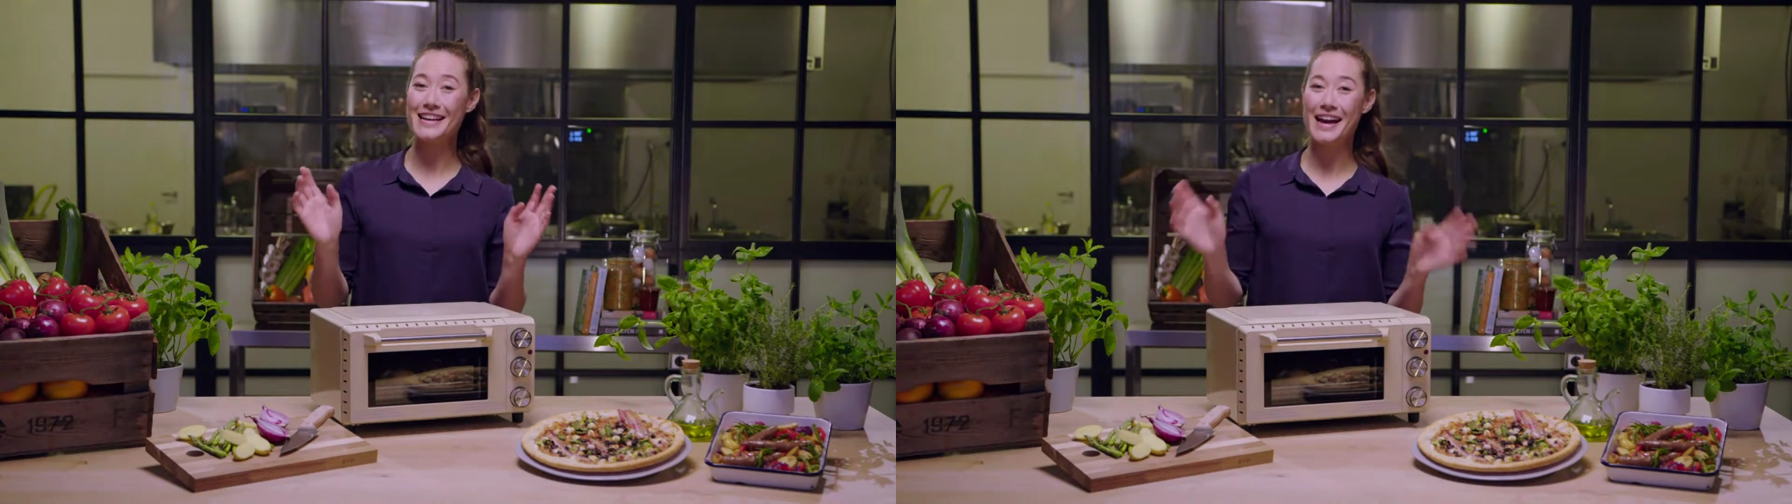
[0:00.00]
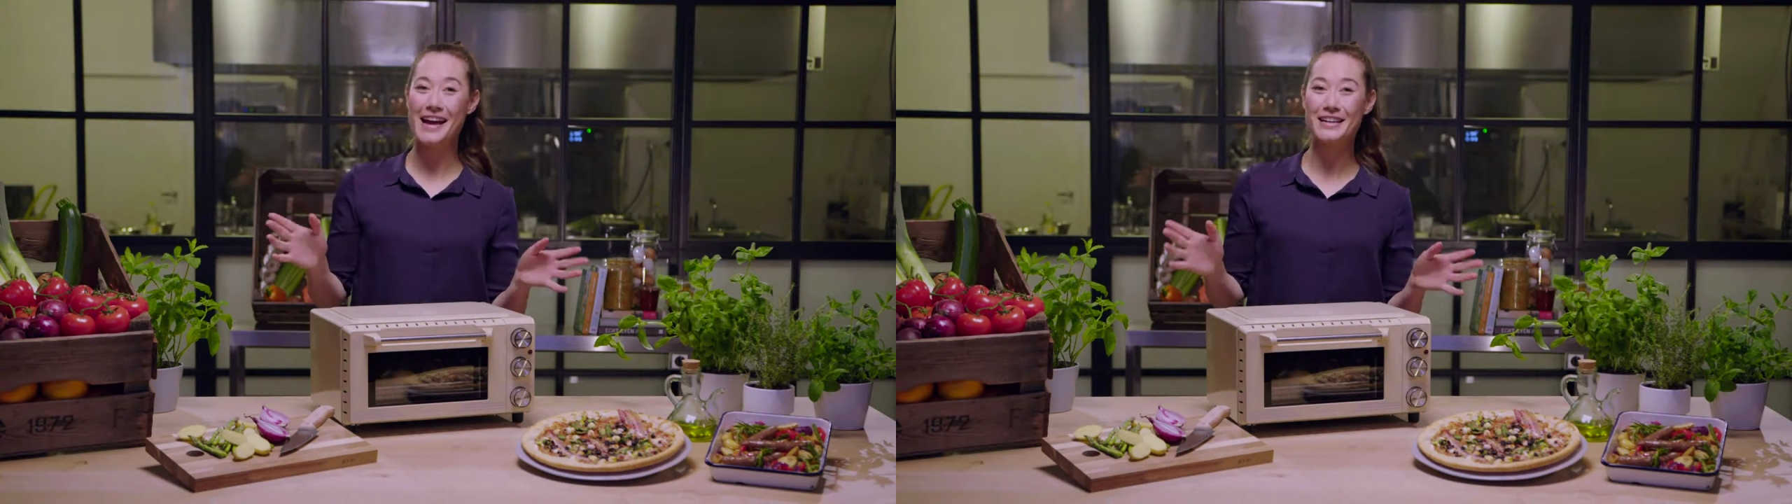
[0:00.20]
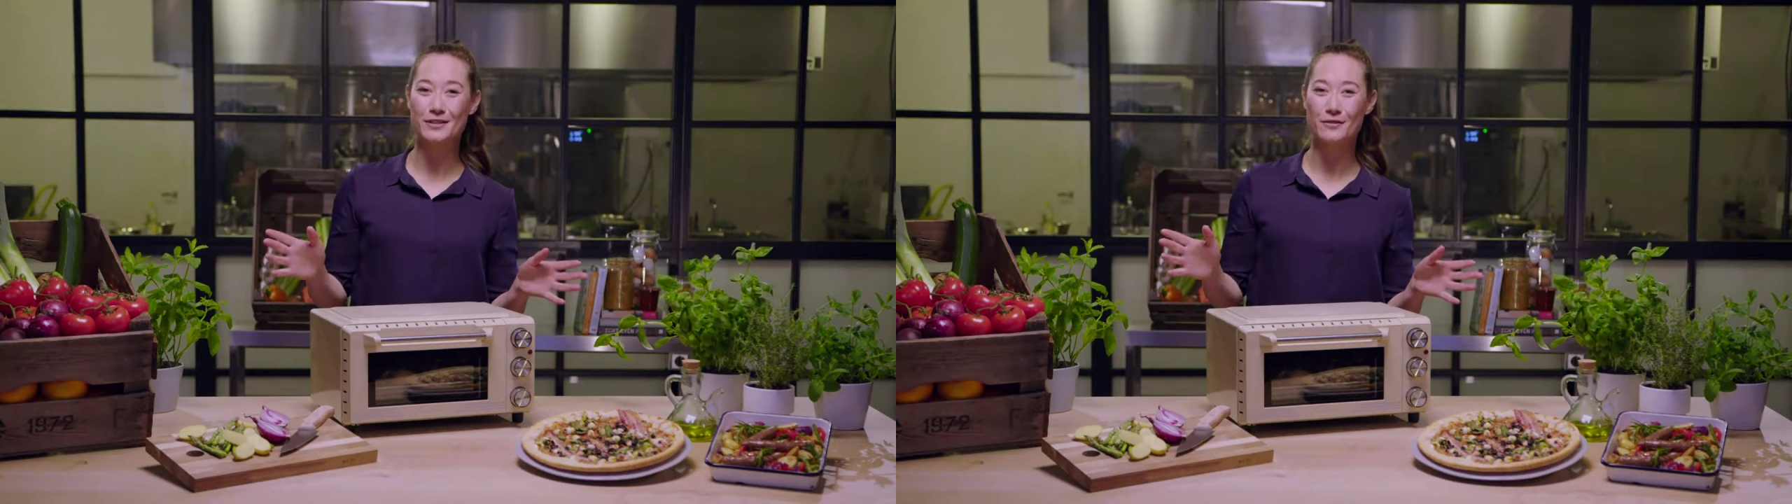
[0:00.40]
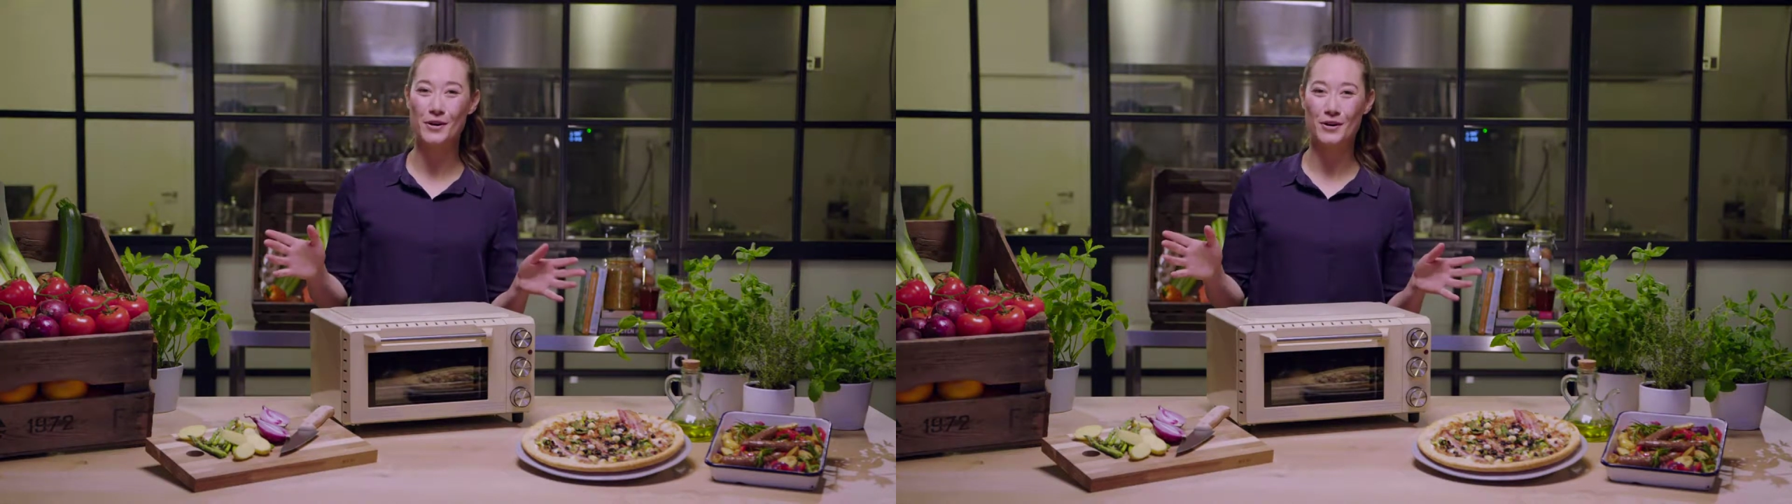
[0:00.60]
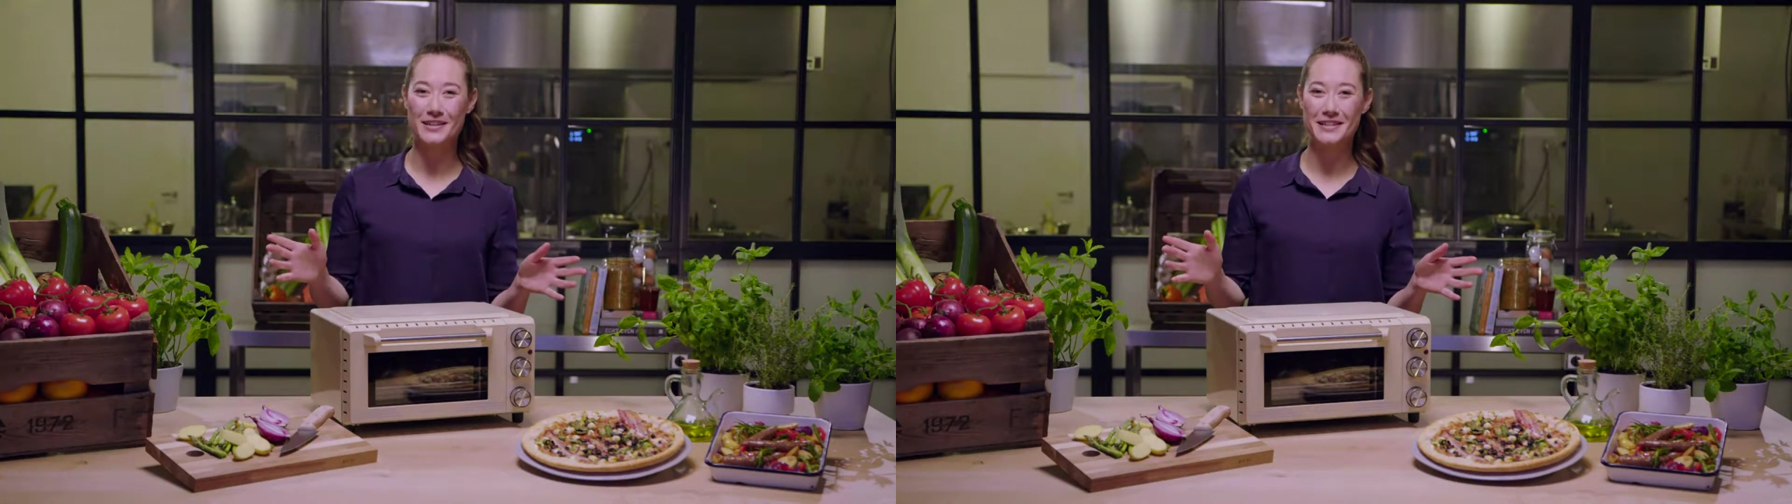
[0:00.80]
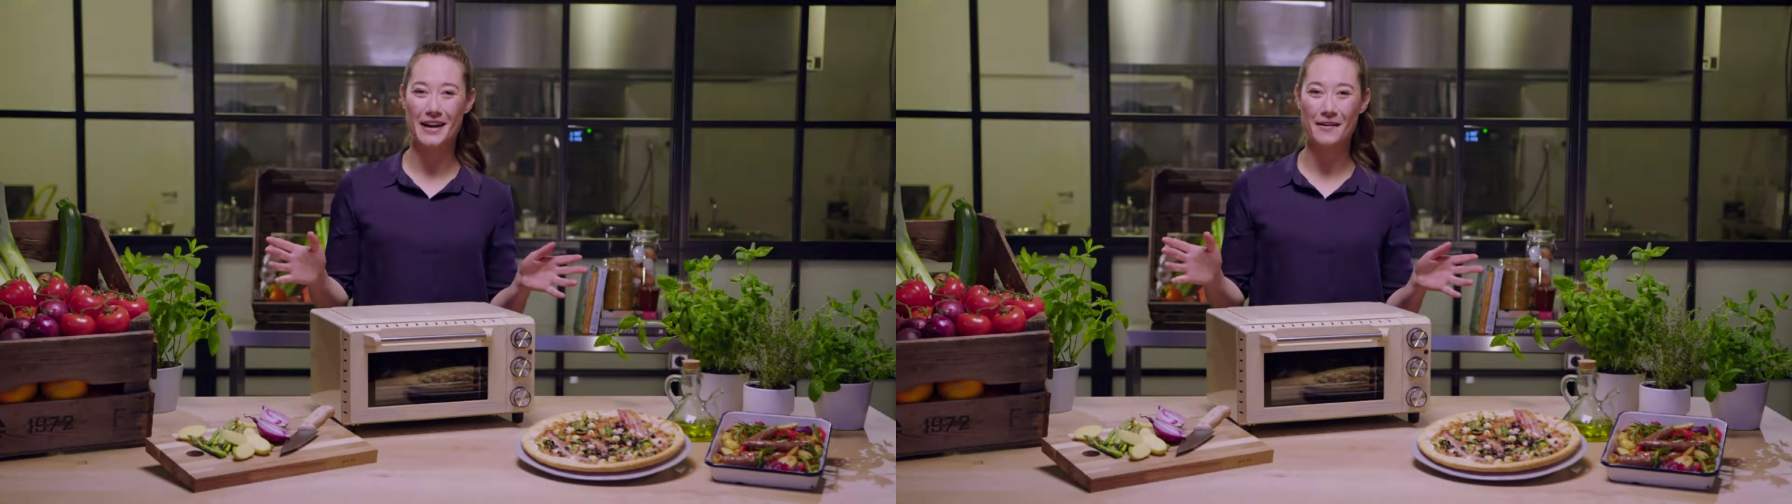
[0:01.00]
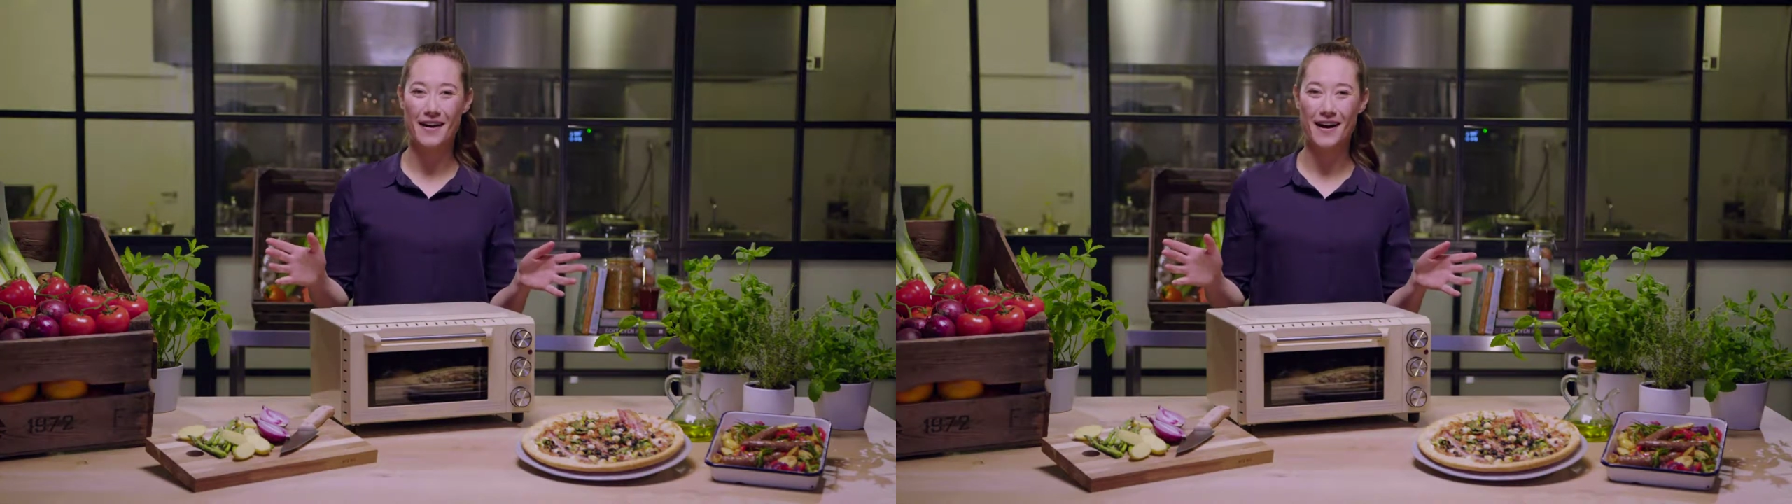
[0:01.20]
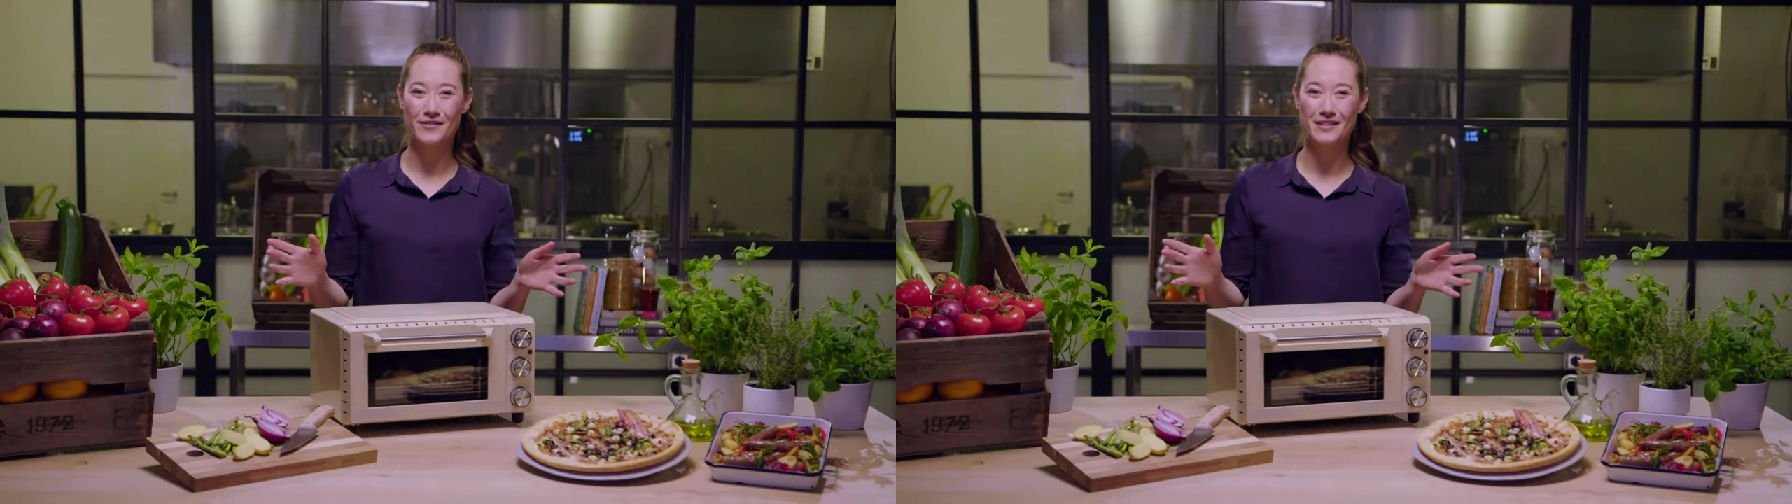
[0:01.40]
extraordinary
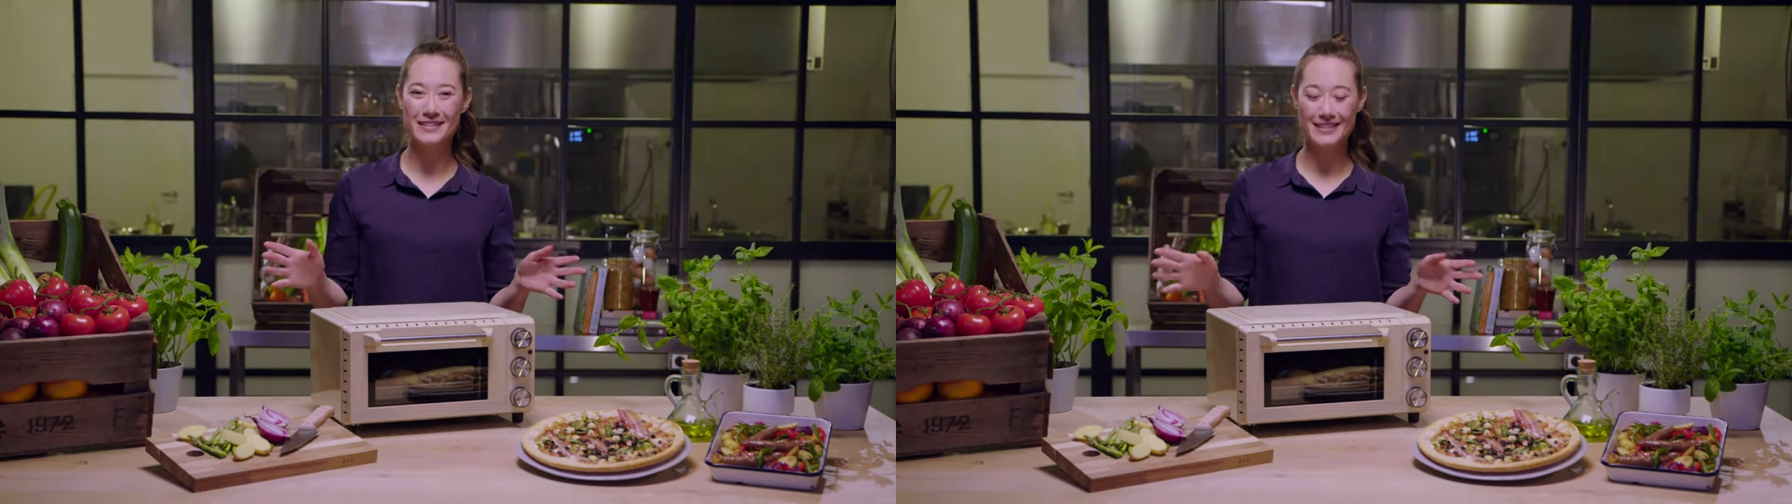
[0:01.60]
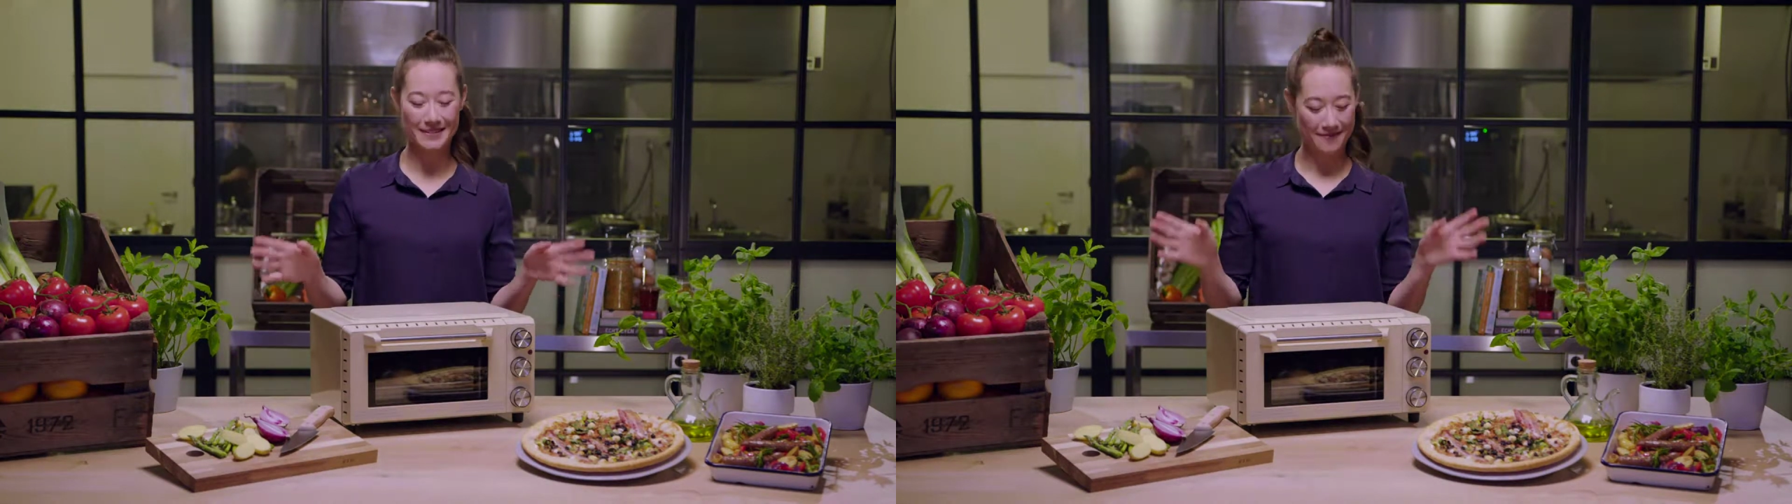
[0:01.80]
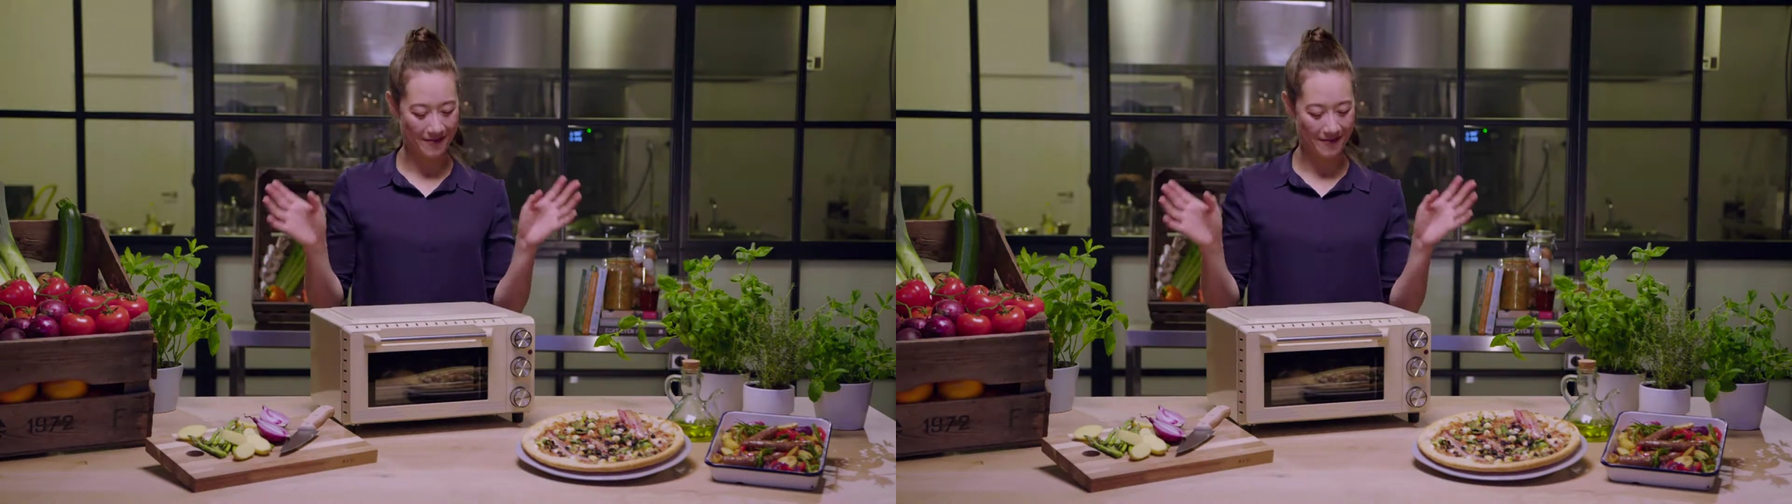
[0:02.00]
ovens.